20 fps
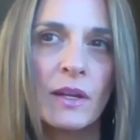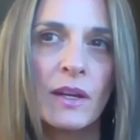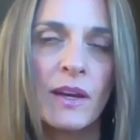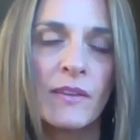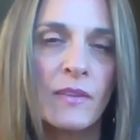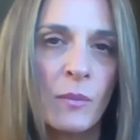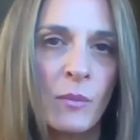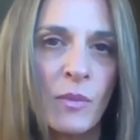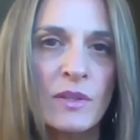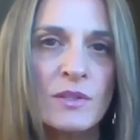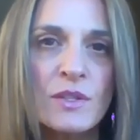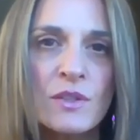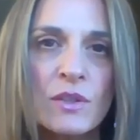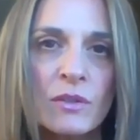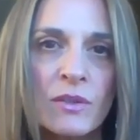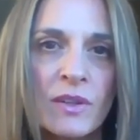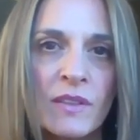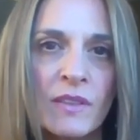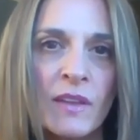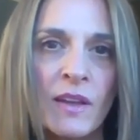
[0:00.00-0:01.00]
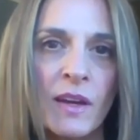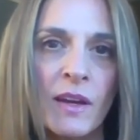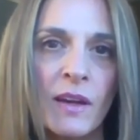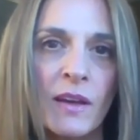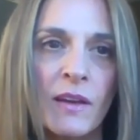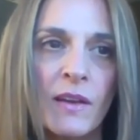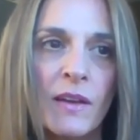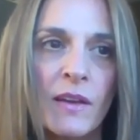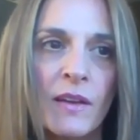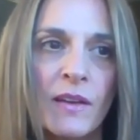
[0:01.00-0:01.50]
And then once you're in
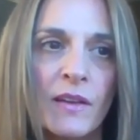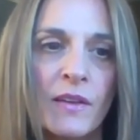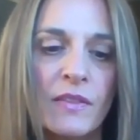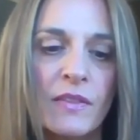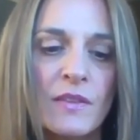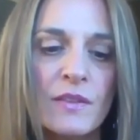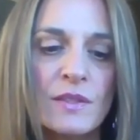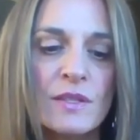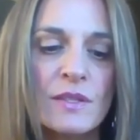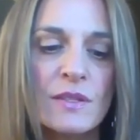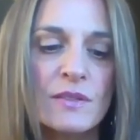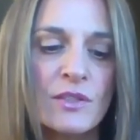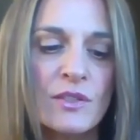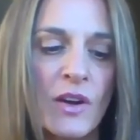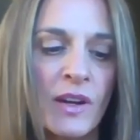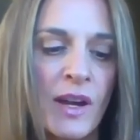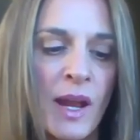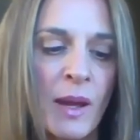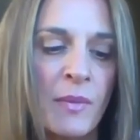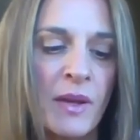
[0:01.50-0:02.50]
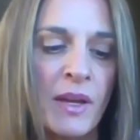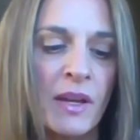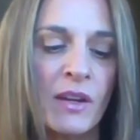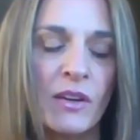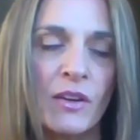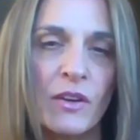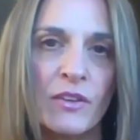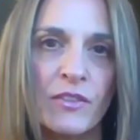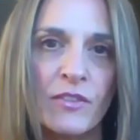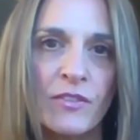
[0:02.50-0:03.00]
there, this dynamic
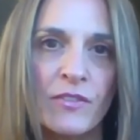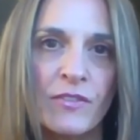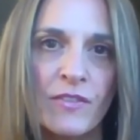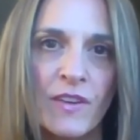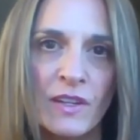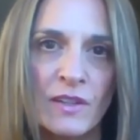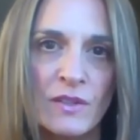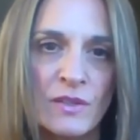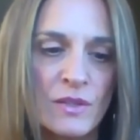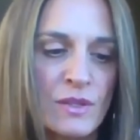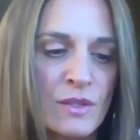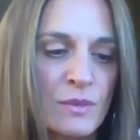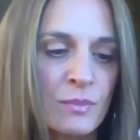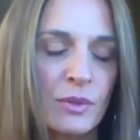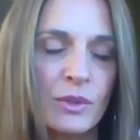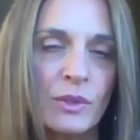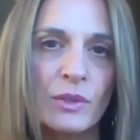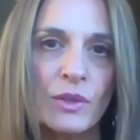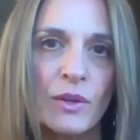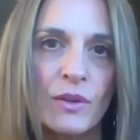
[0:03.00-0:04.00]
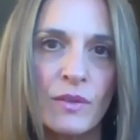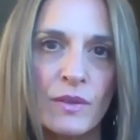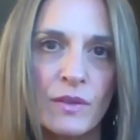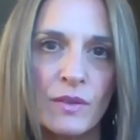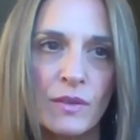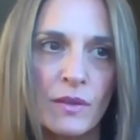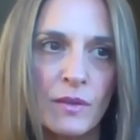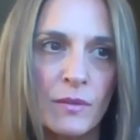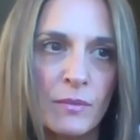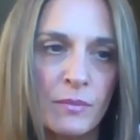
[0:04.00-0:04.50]
of Venus, Pluto,
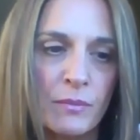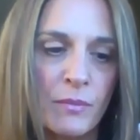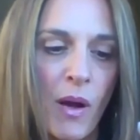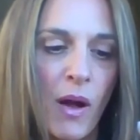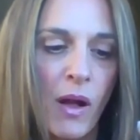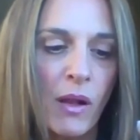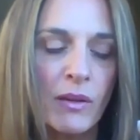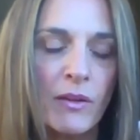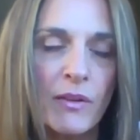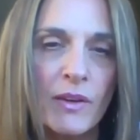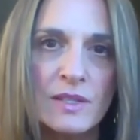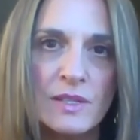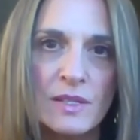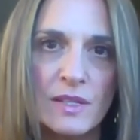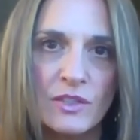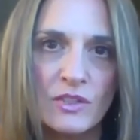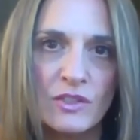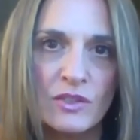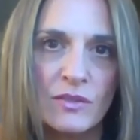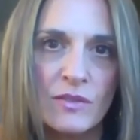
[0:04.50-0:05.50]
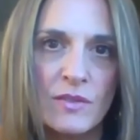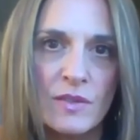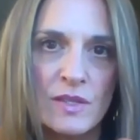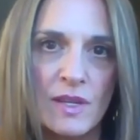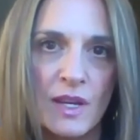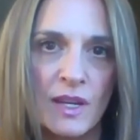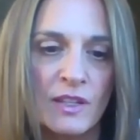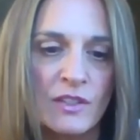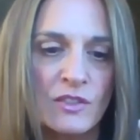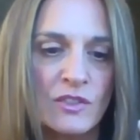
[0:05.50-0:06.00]
the polarization of these
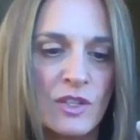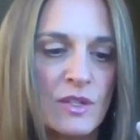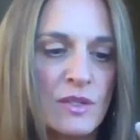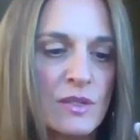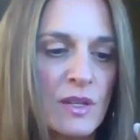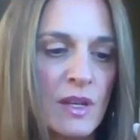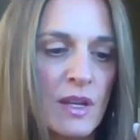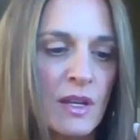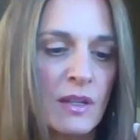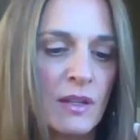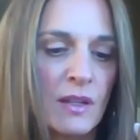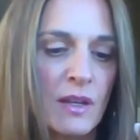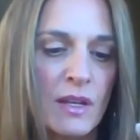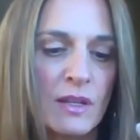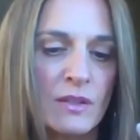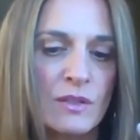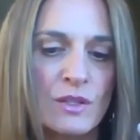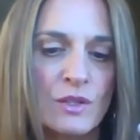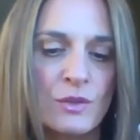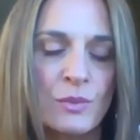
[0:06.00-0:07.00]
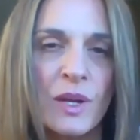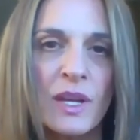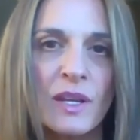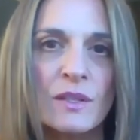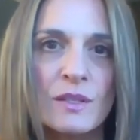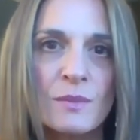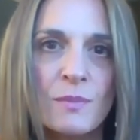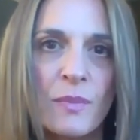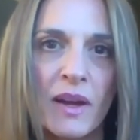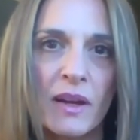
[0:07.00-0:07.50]
energies, it
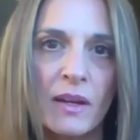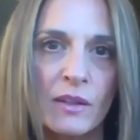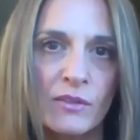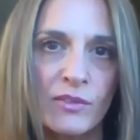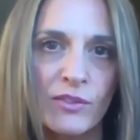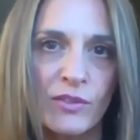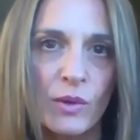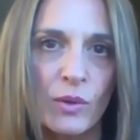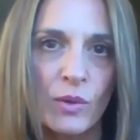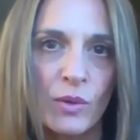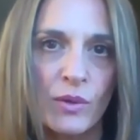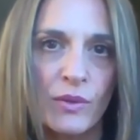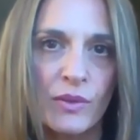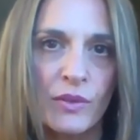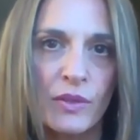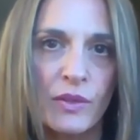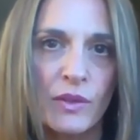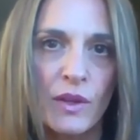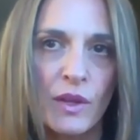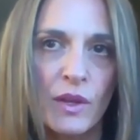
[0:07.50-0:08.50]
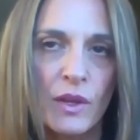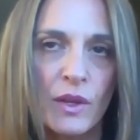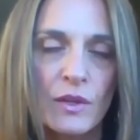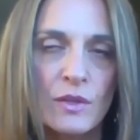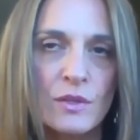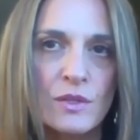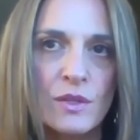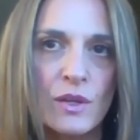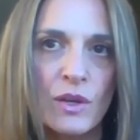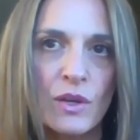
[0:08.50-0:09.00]
swings back and forth.
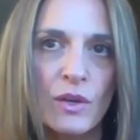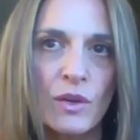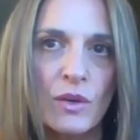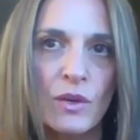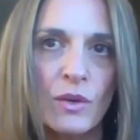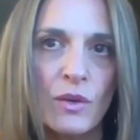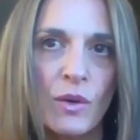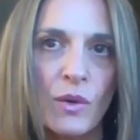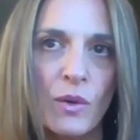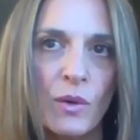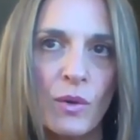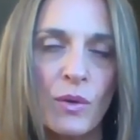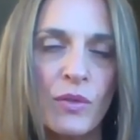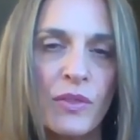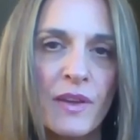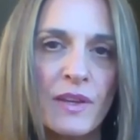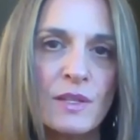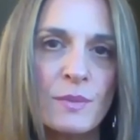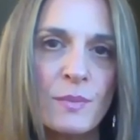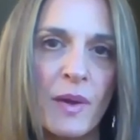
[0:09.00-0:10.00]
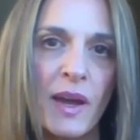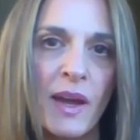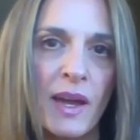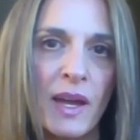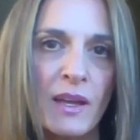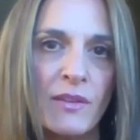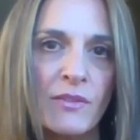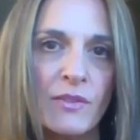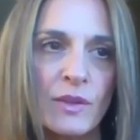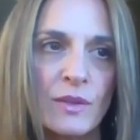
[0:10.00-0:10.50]
So all these
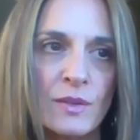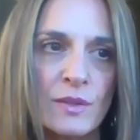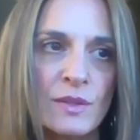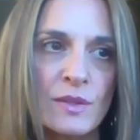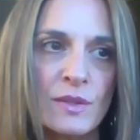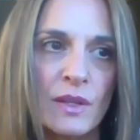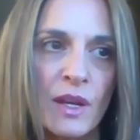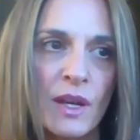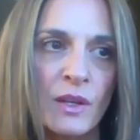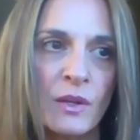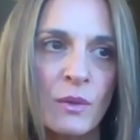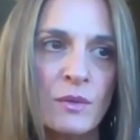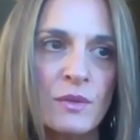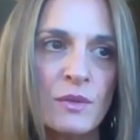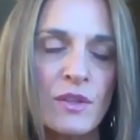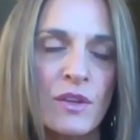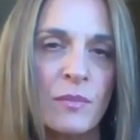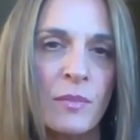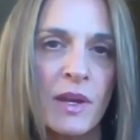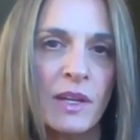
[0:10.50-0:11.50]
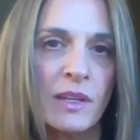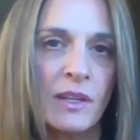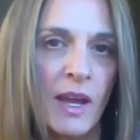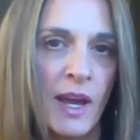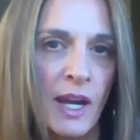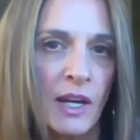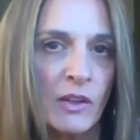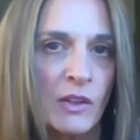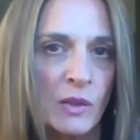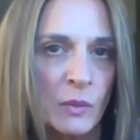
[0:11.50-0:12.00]
behaviors can also be
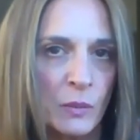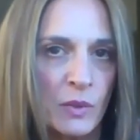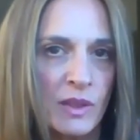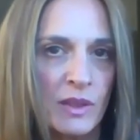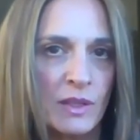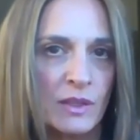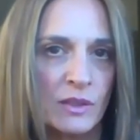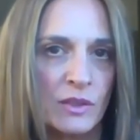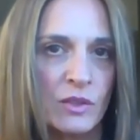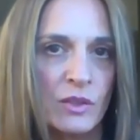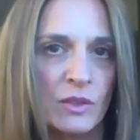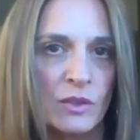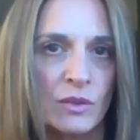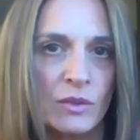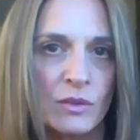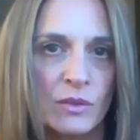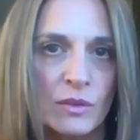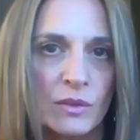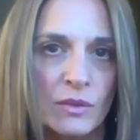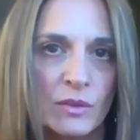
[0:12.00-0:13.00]
inherent within you.